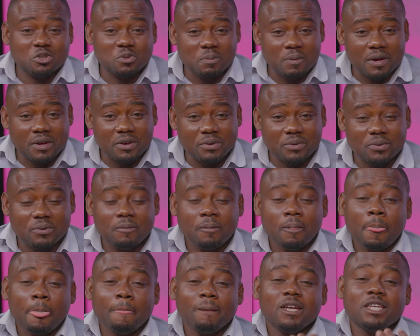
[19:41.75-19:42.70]
a superhero.
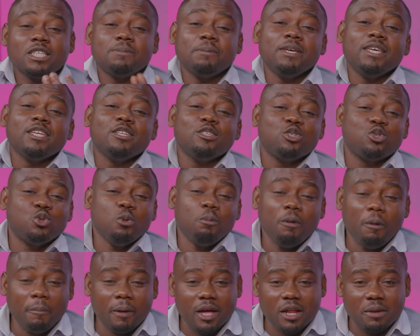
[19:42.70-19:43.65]
He's speaking
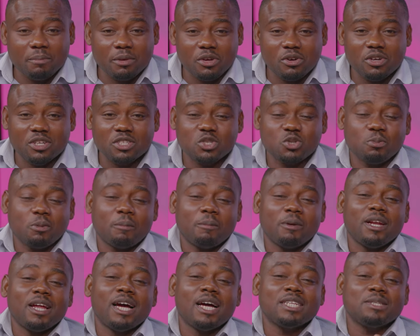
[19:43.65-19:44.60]
Superman because
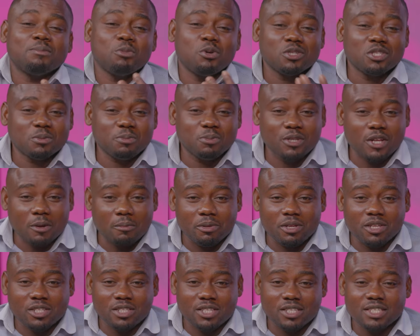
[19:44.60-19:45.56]
Superman has multiple
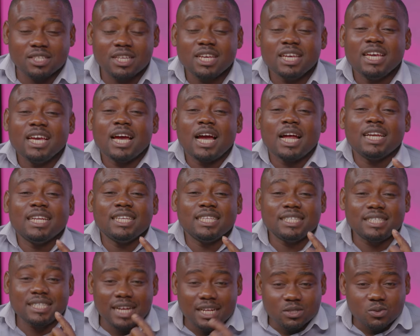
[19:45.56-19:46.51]
abilities. And
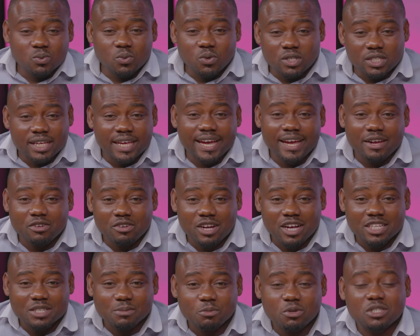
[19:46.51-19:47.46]
he's that one guy who
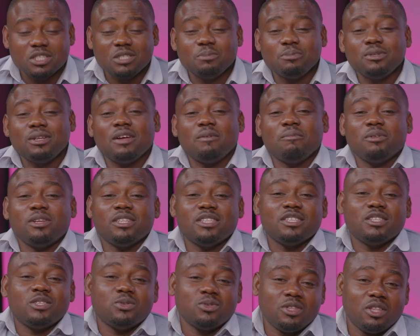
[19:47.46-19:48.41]
has multiple
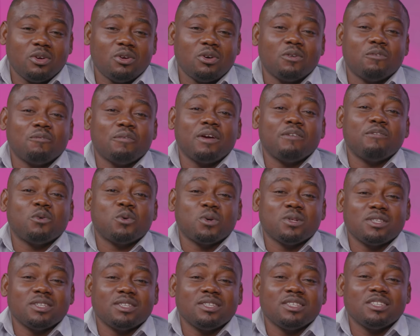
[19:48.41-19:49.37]
abilities to take on 5
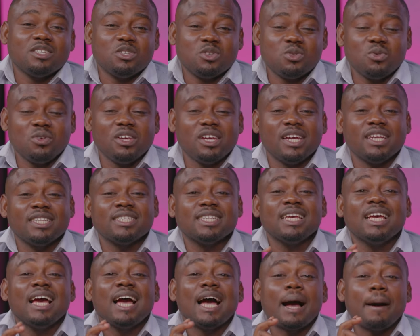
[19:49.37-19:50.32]
courses in 2 years
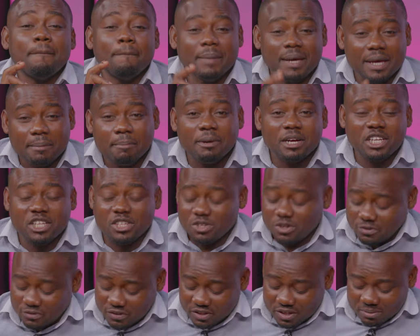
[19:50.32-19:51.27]
and make money
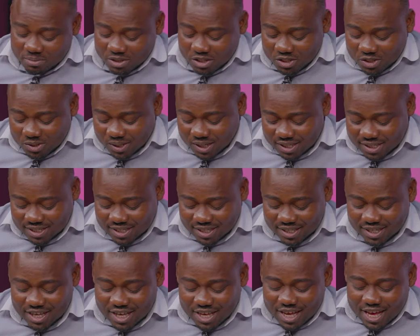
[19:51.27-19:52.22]
off them.
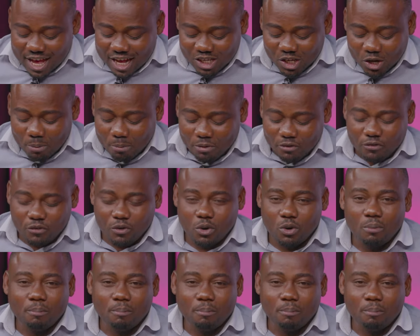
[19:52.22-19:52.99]
Interesting. And number 4,